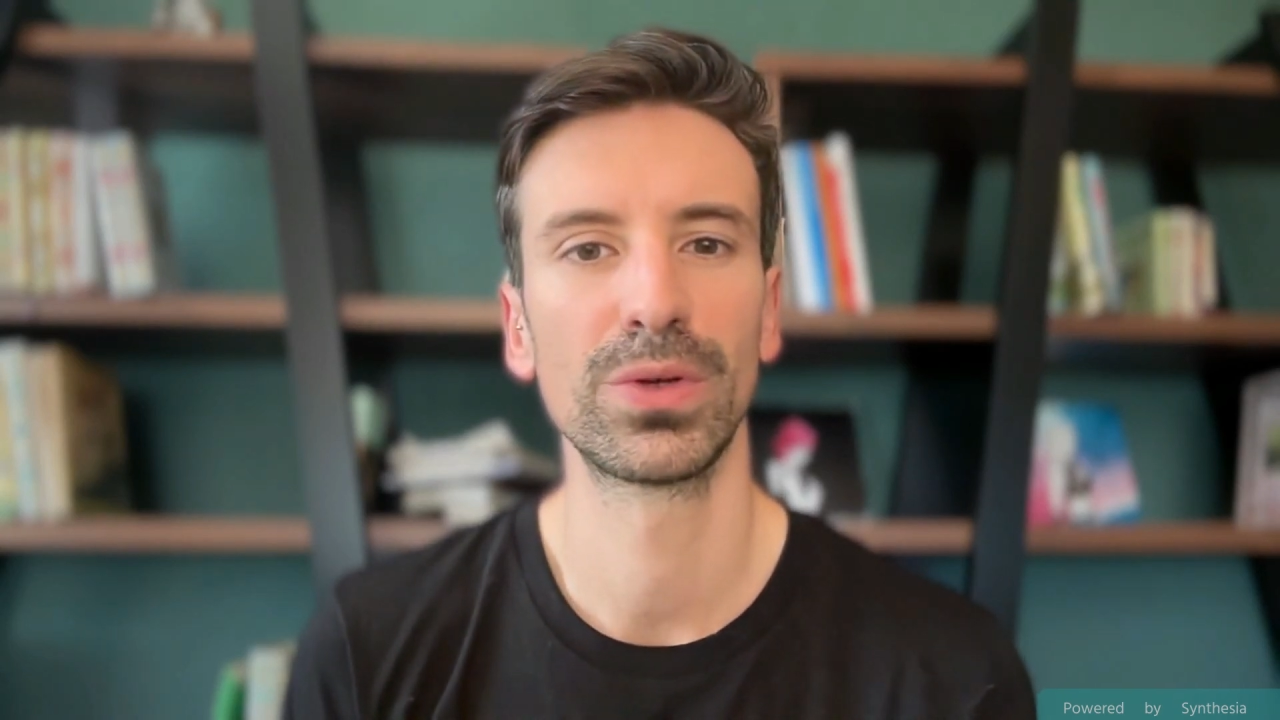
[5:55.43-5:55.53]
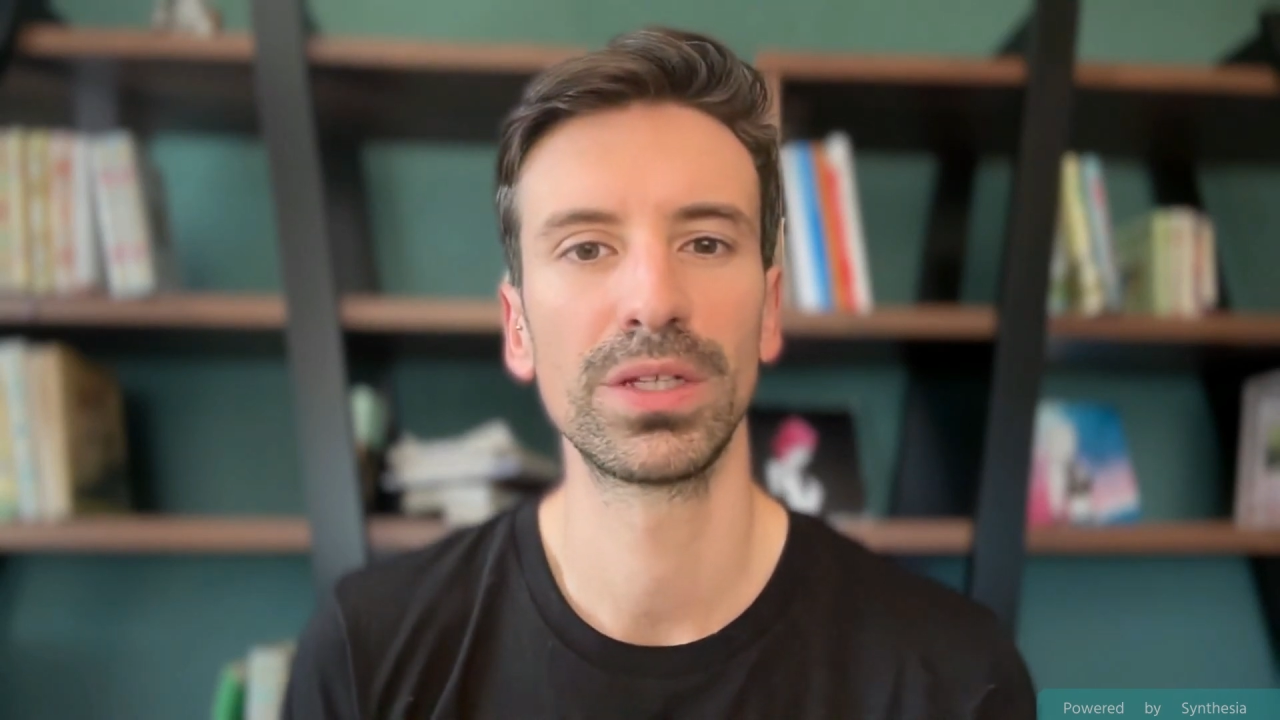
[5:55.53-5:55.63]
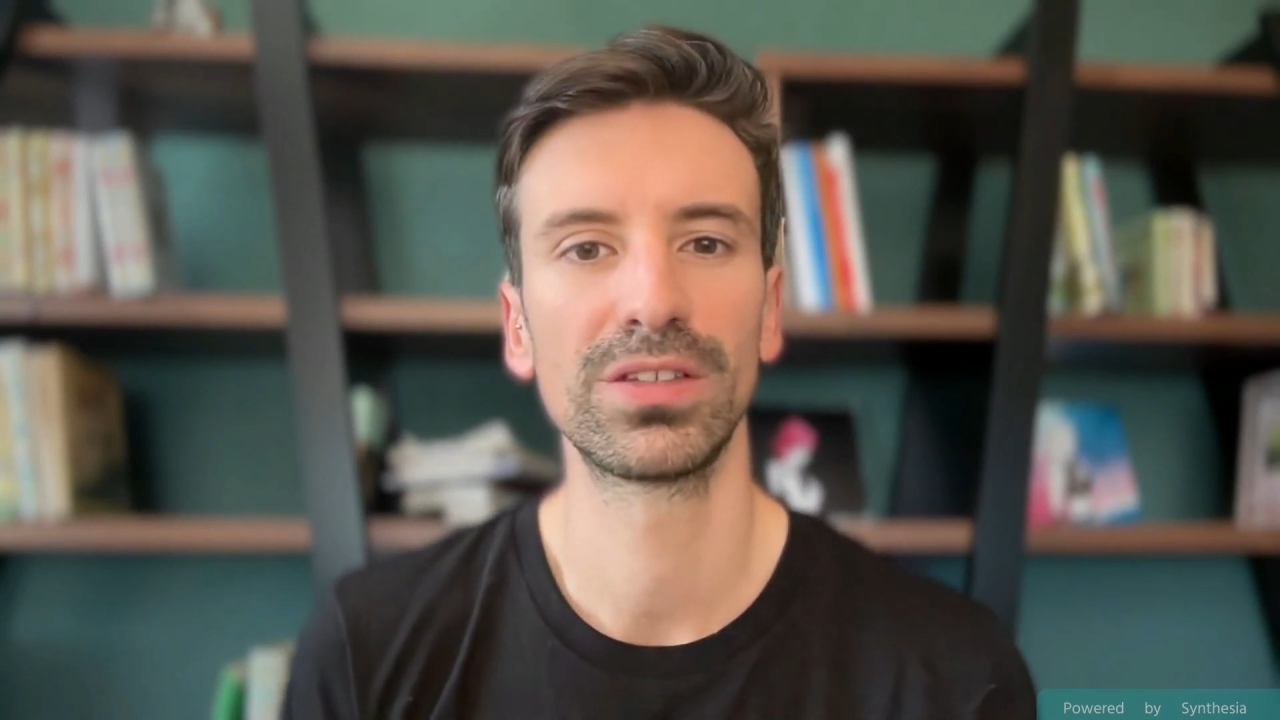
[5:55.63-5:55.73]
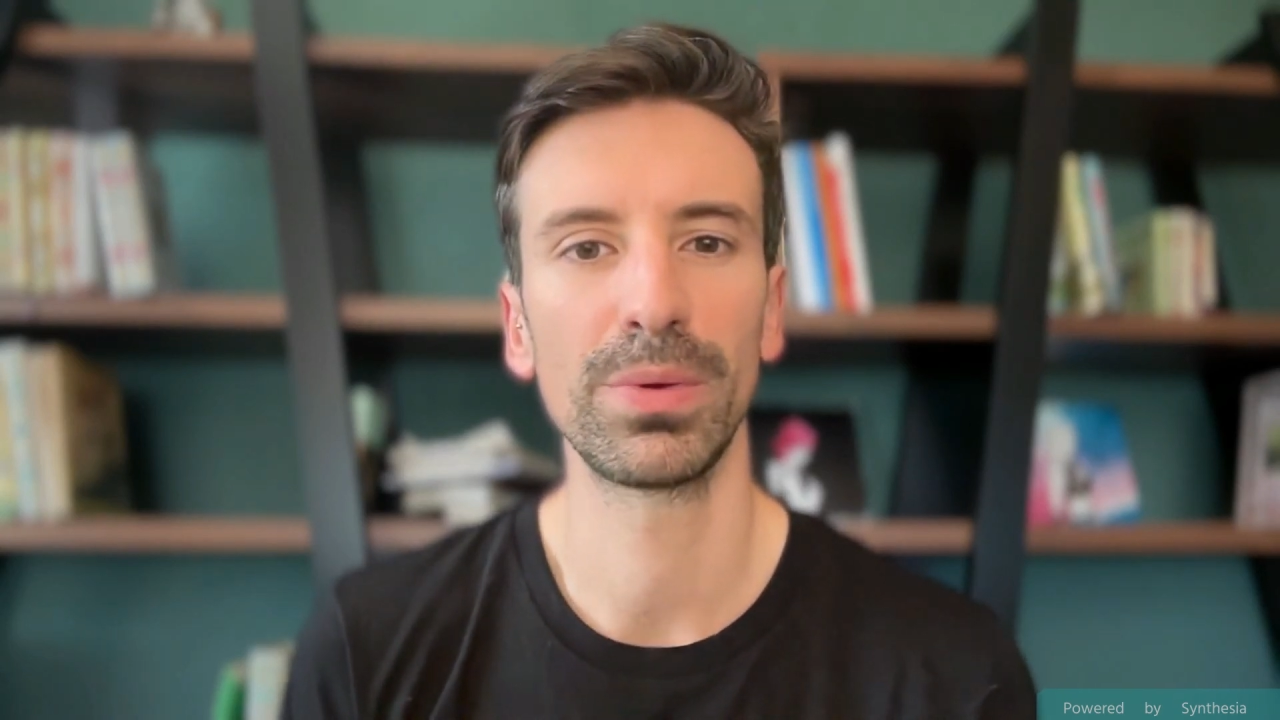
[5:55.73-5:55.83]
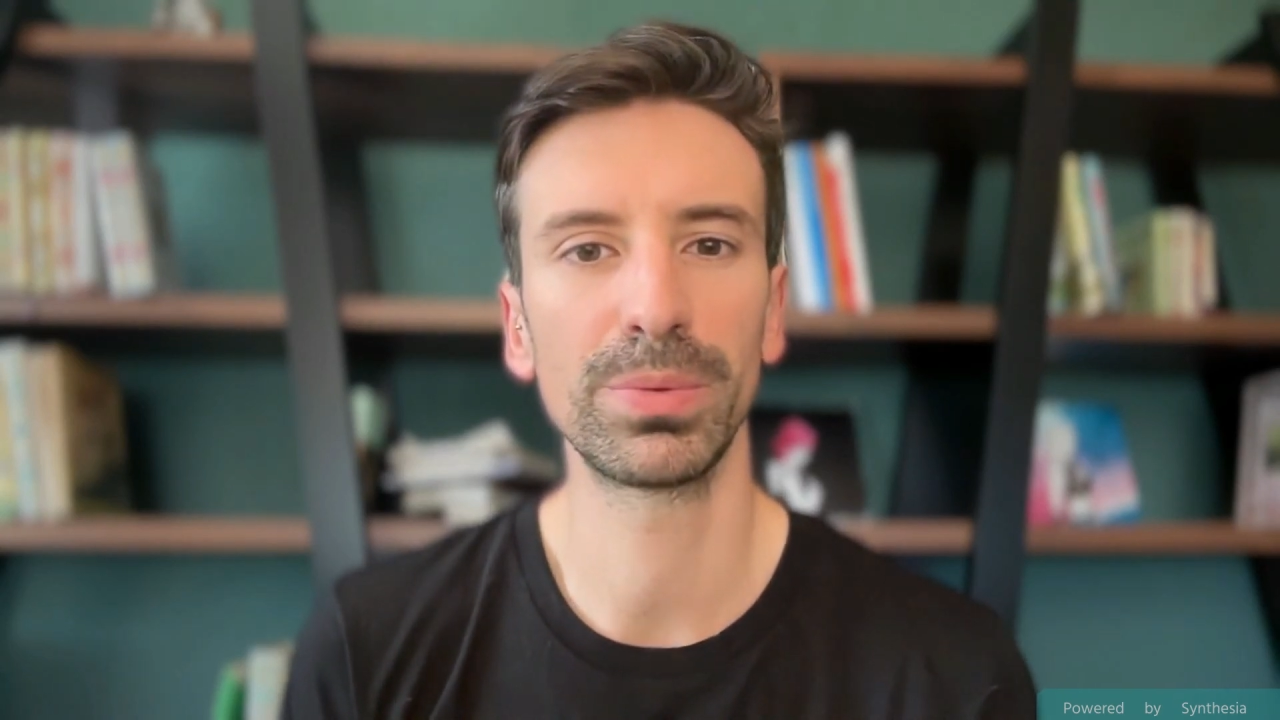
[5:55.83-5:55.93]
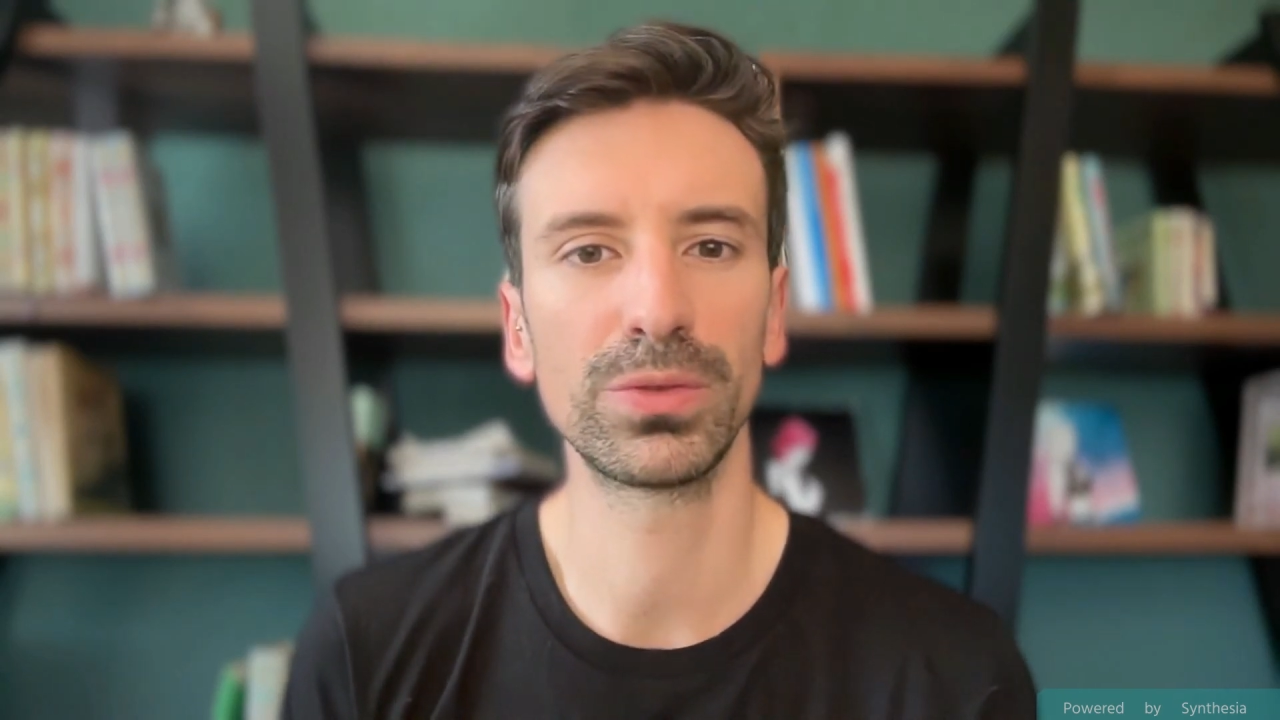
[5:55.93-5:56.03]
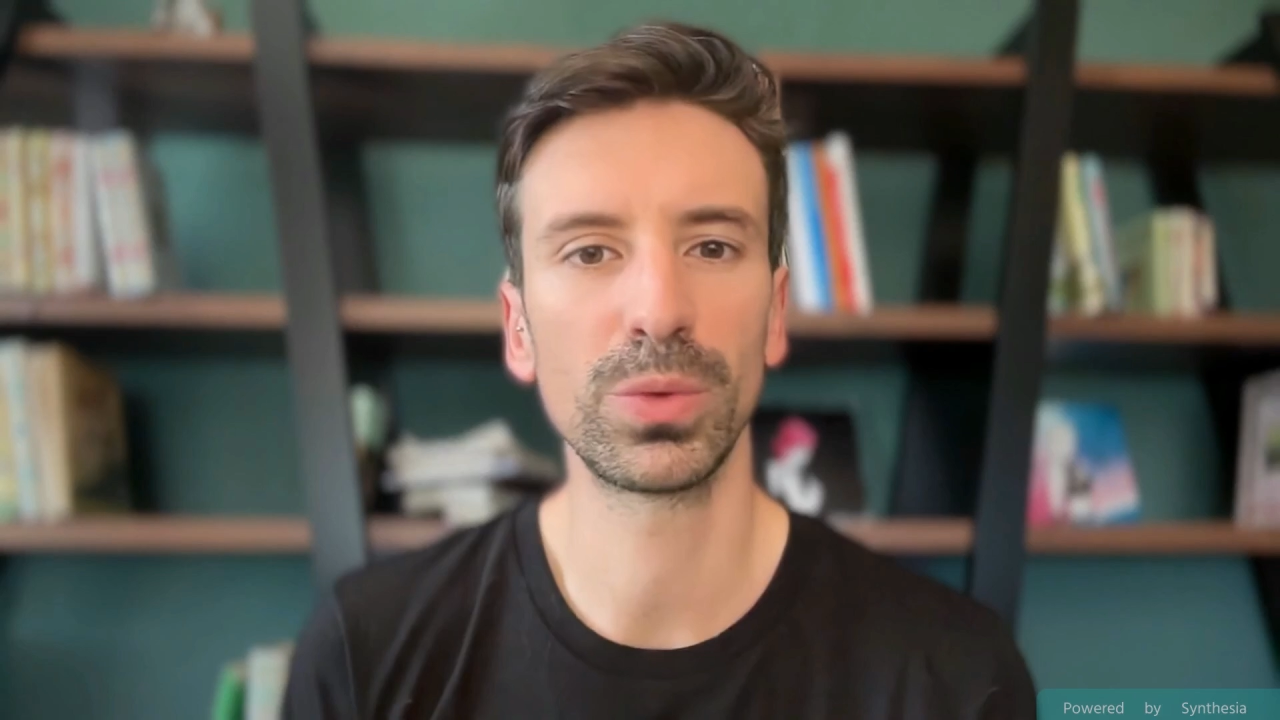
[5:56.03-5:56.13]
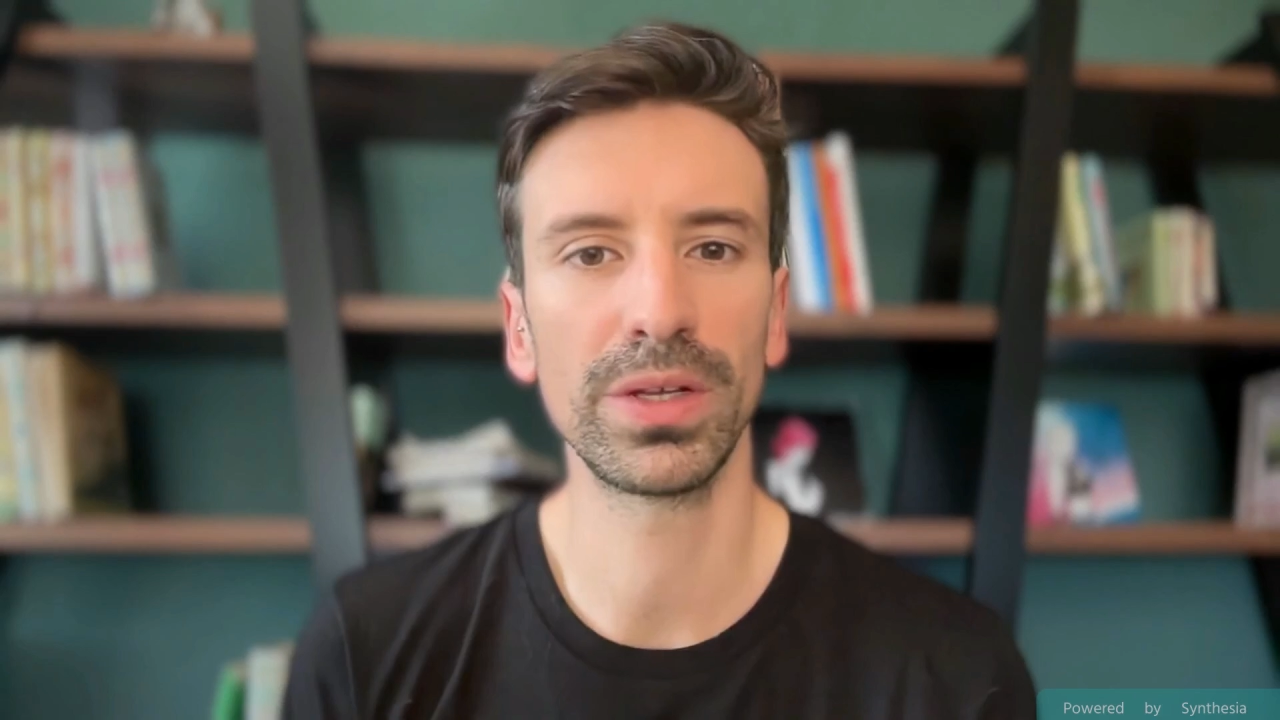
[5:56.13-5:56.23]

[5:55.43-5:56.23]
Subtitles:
few examples